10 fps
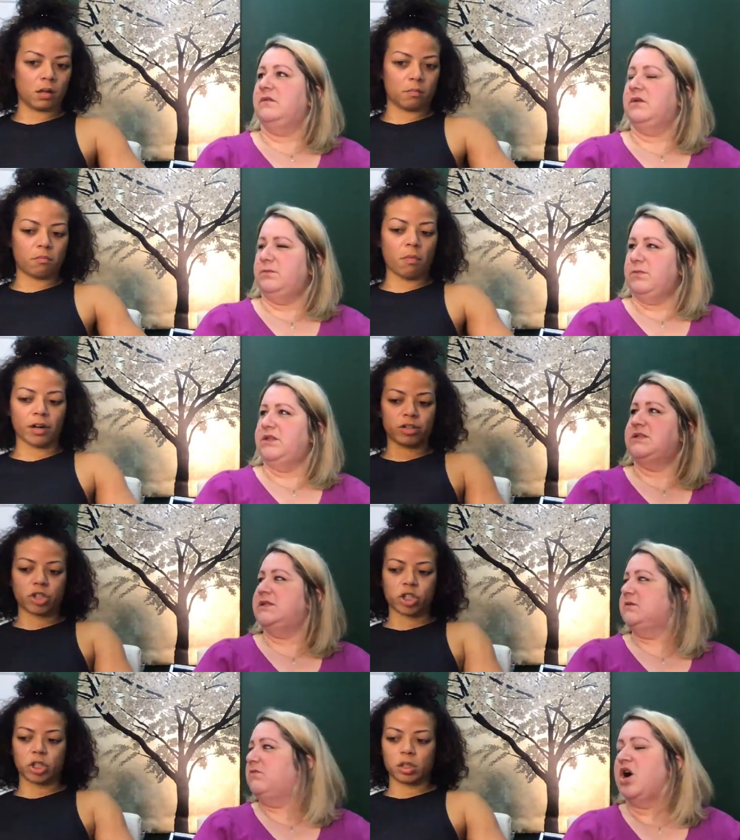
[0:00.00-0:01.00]
Speaker 1: what March.
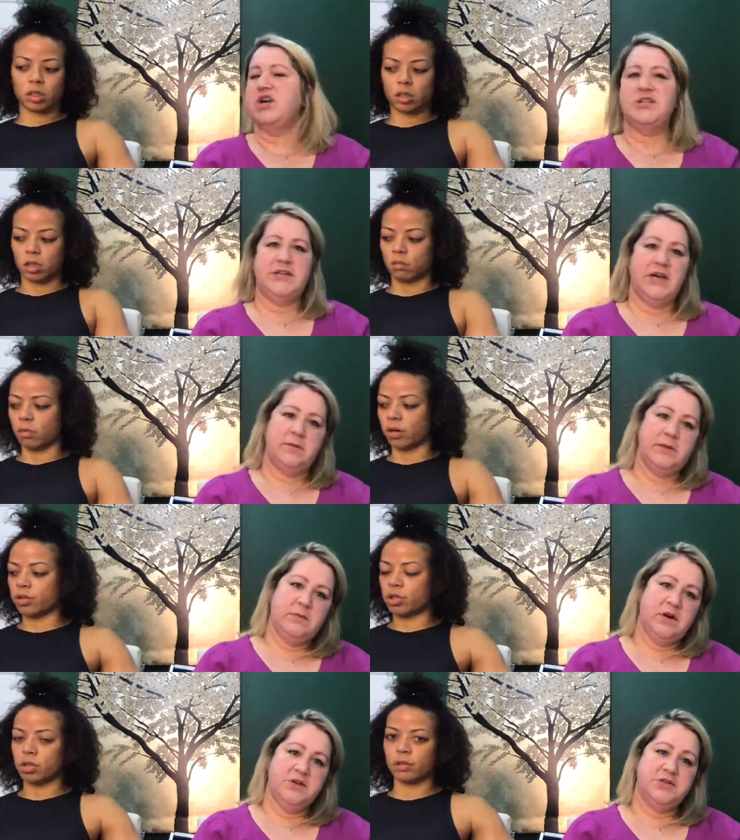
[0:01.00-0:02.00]
month is it? March. Yeah,
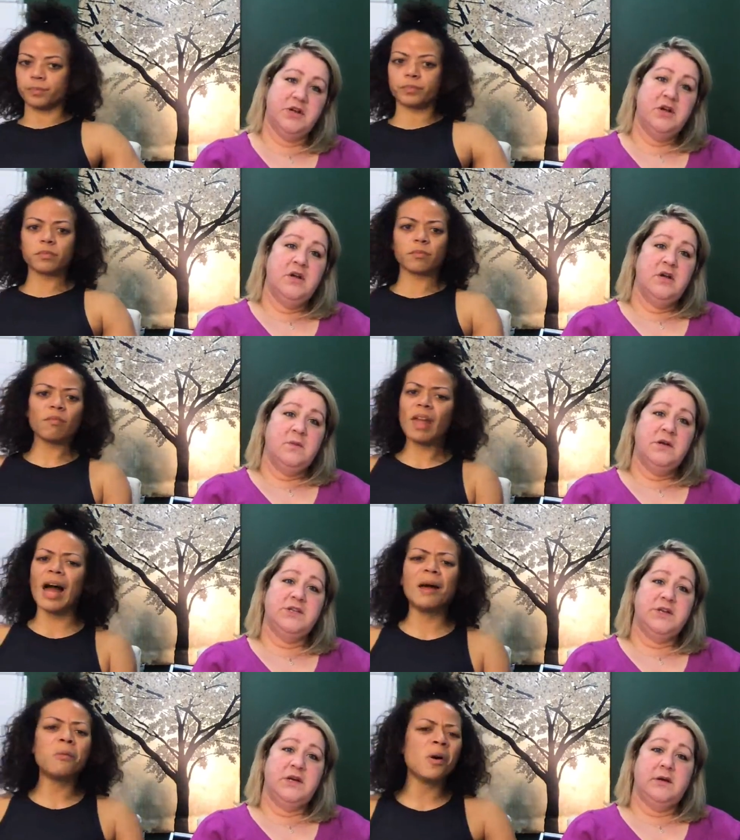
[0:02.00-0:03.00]
mid March.
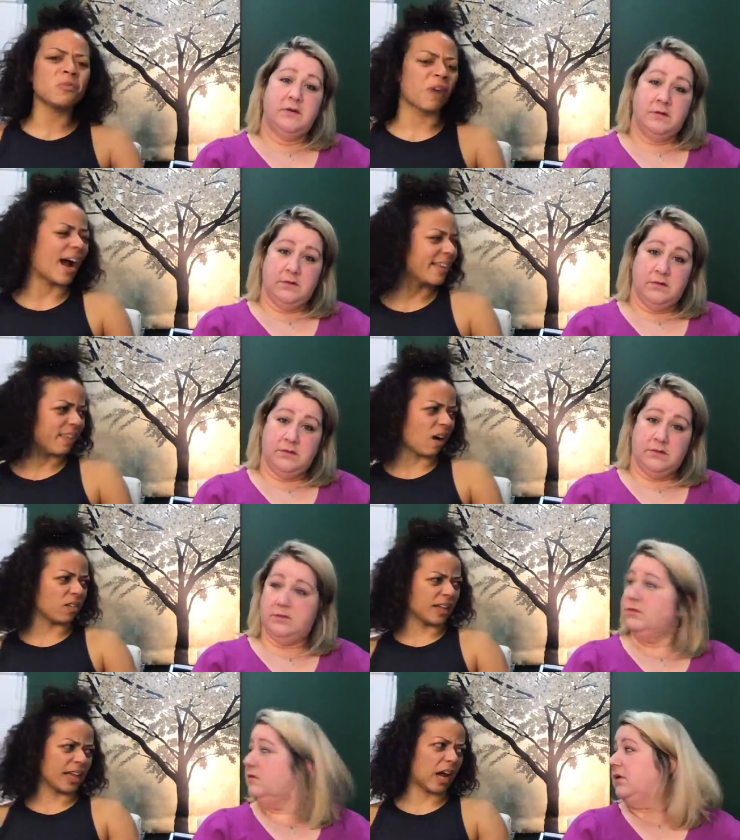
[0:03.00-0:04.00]
Speaker 2: Wait. I won't ride
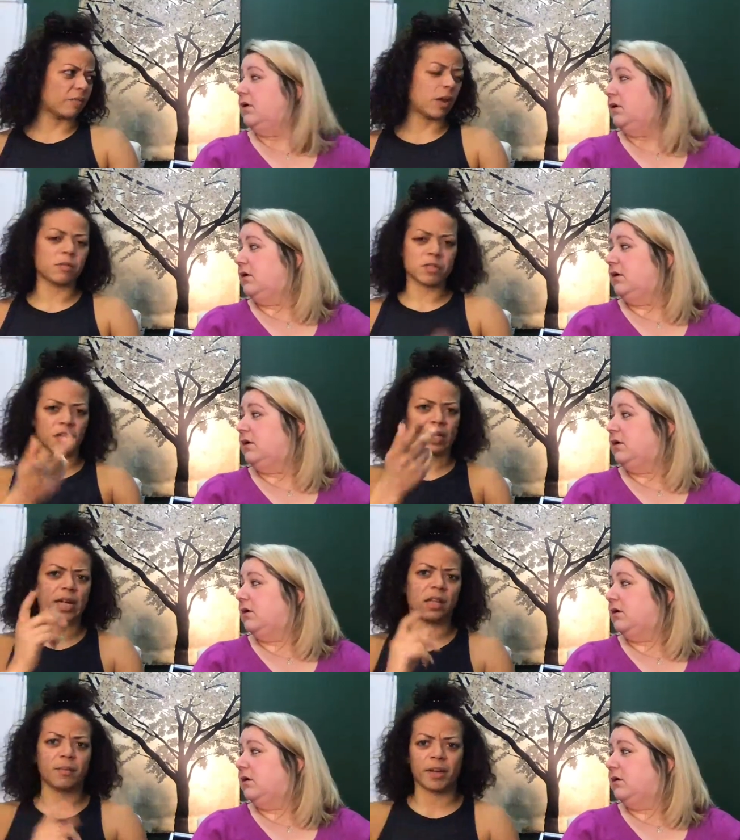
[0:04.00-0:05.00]
though. Like I, I was
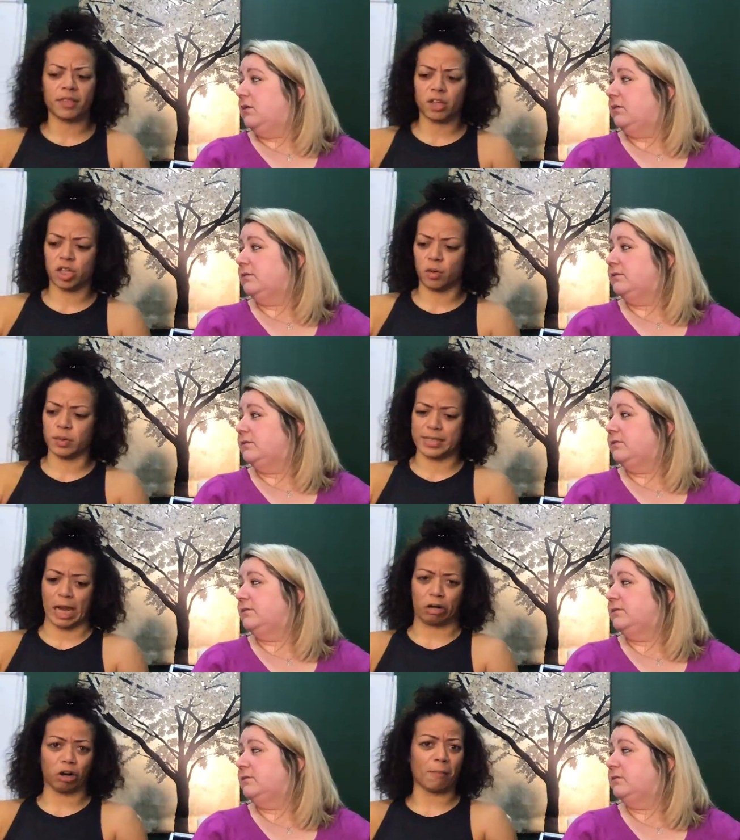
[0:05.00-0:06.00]
talking to Kelly about this. She
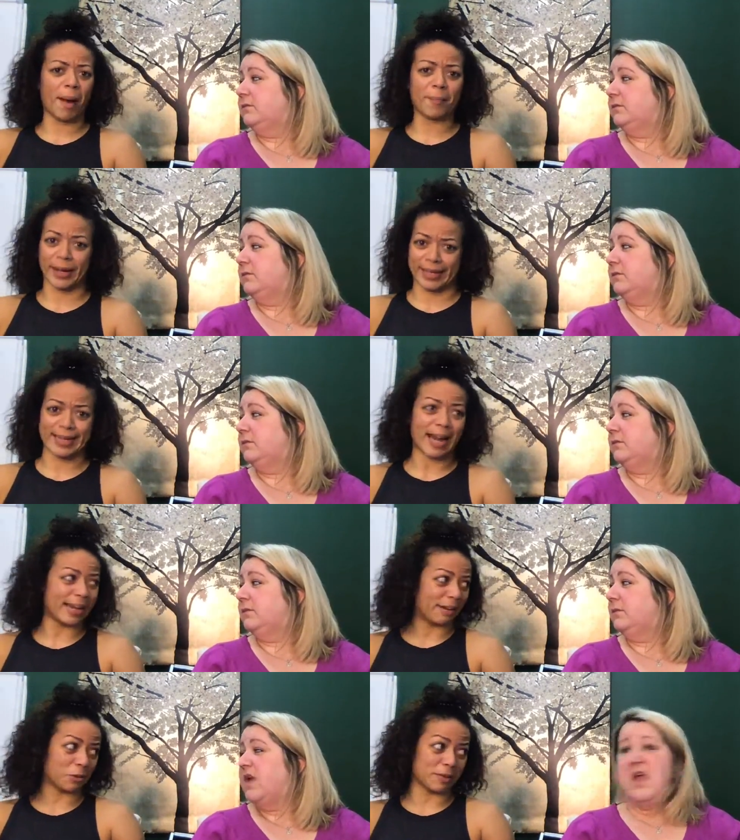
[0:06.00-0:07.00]
was like, "Girl, my butt
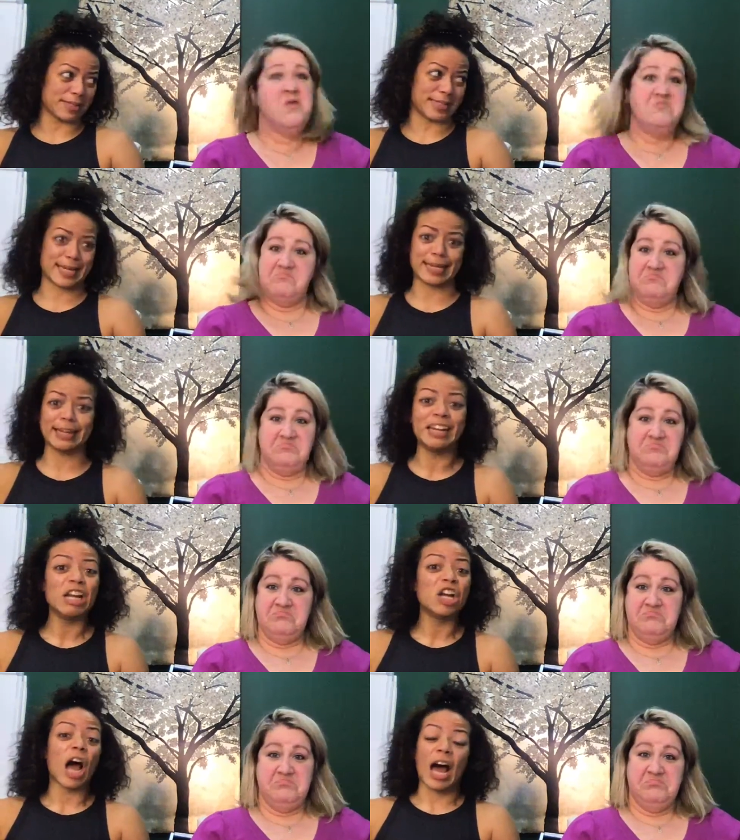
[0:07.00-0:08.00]
cannot handle this seat.
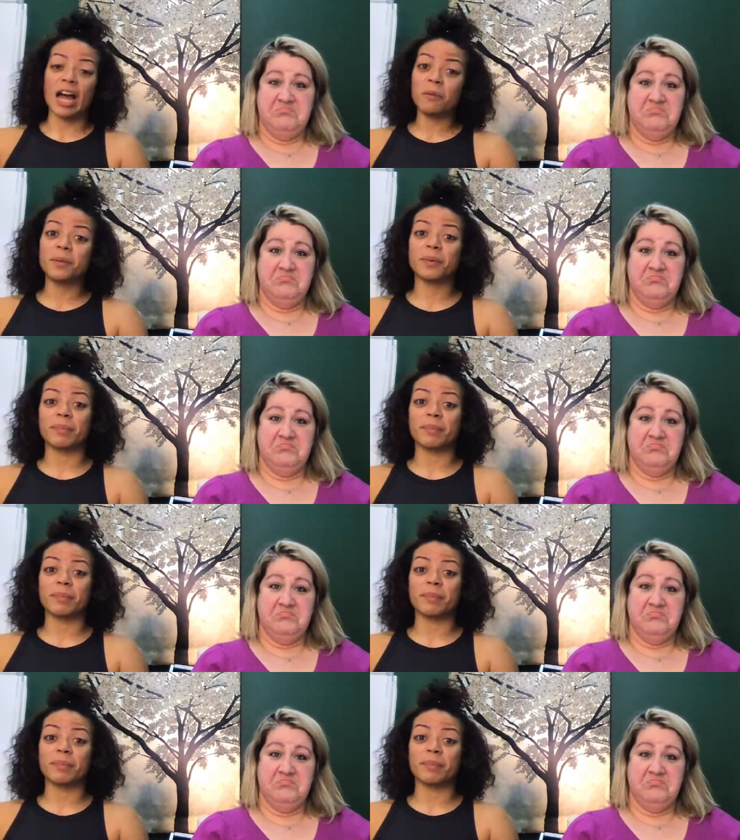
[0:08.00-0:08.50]
Mm-mm. I would be